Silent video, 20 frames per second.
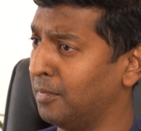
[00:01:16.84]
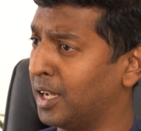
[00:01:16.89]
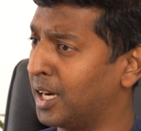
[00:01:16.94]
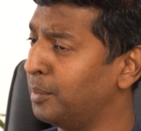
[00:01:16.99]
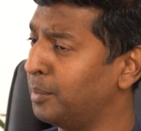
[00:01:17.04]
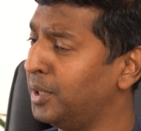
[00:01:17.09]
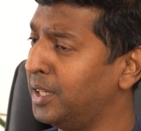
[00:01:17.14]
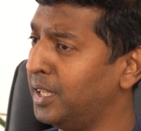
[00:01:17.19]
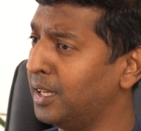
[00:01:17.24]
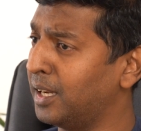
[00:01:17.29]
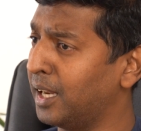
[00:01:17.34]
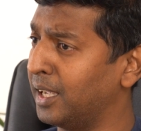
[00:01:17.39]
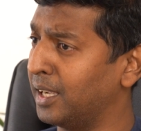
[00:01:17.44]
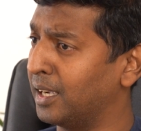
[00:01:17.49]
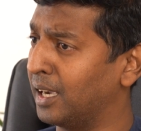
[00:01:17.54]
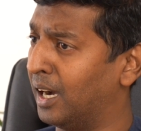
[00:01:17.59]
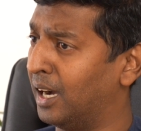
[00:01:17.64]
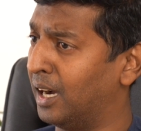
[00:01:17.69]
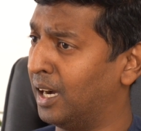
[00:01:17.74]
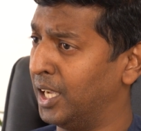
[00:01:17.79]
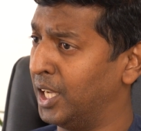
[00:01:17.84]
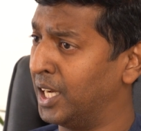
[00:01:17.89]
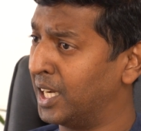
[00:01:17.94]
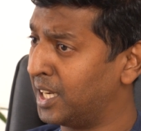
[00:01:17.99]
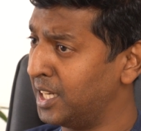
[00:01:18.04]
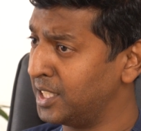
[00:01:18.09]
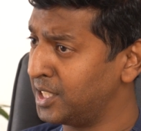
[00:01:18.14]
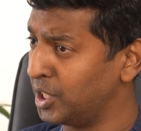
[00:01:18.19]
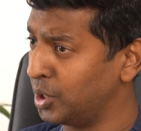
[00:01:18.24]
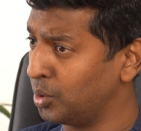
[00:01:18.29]
remedy like
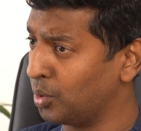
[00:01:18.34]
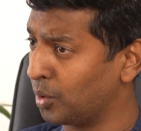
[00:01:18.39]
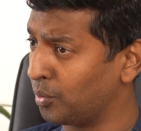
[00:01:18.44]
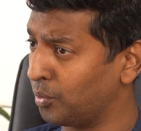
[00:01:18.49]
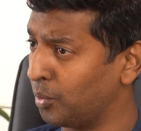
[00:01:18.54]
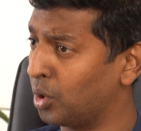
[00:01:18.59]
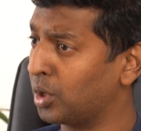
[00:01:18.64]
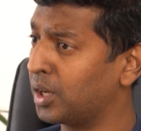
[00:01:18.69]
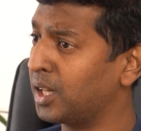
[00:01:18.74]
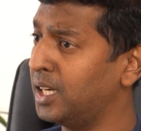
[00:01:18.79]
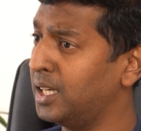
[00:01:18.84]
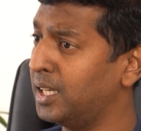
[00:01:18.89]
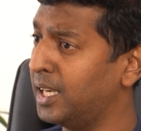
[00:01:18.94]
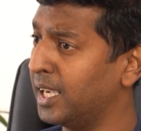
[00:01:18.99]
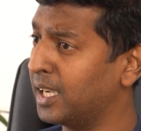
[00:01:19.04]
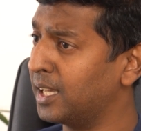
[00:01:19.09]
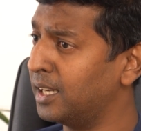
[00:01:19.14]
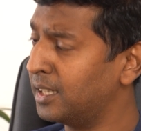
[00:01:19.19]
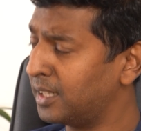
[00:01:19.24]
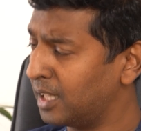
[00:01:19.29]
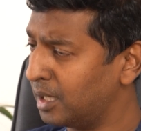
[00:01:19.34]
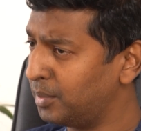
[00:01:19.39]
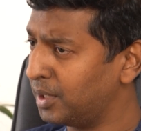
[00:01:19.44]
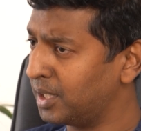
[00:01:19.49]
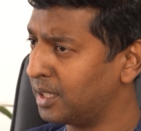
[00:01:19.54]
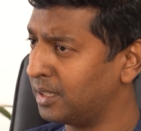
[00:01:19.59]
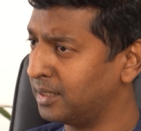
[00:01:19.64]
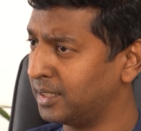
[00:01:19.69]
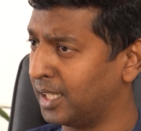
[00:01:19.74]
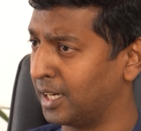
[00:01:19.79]
increasing your water intake a little
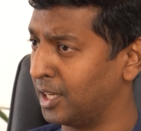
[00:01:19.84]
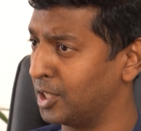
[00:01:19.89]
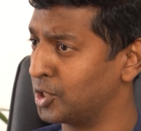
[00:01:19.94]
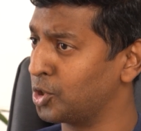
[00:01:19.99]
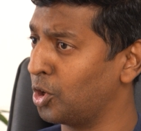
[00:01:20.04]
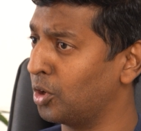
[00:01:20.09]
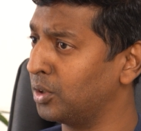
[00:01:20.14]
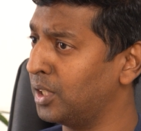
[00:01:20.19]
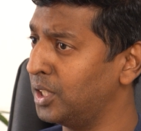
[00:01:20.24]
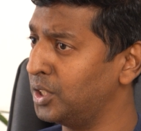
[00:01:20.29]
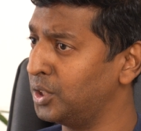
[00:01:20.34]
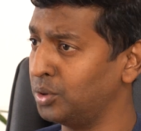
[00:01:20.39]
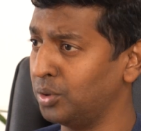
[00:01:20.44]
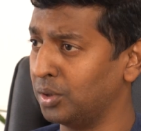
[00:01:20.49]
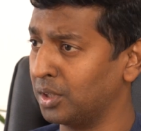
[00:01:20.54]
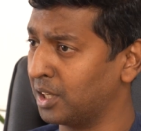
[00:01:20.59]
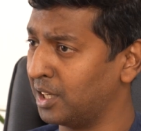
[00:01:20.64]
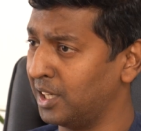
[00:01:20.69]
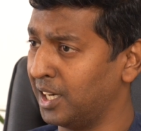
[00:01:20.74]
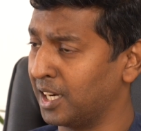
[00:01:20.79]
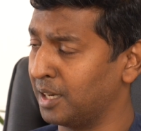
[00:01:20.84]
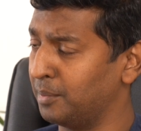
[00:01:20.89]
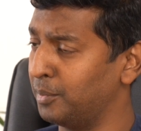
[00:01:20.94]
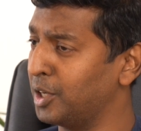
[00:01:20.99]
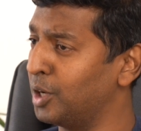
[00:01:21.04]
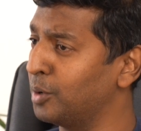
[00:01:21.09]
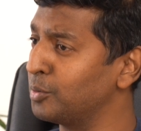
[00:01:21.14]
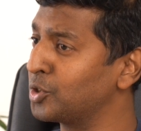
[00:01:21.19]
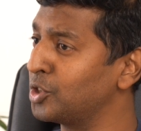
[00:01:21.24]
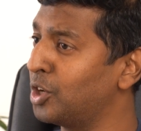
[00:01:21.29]
bit that will solve the issue and creatinine
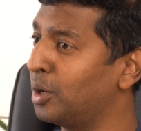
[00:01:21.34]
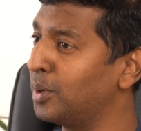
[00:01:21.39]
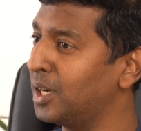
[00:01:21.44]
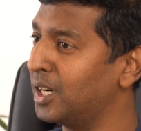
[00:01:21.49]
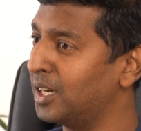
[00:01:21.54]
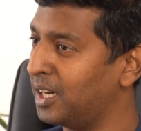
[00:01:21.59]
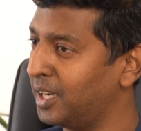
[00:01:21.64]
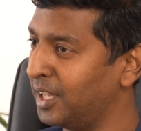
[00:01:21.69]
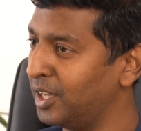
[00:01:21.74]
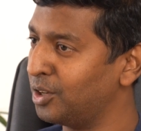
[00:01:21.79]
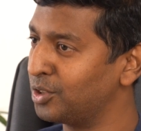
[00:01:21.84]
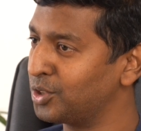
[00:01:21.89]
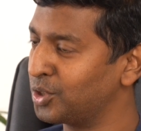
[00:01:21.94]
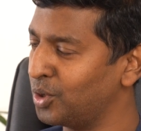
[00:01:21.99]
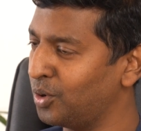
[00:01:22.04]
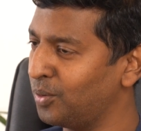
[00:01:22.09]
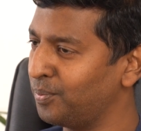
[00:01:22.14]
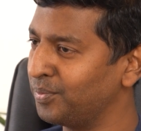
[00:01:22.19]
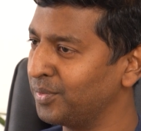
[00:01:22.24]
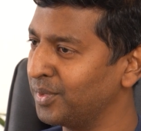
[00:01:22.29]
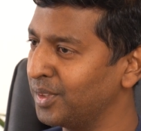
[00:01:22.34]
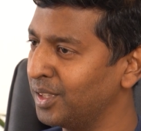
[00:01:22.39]
becomes normal in a day or so.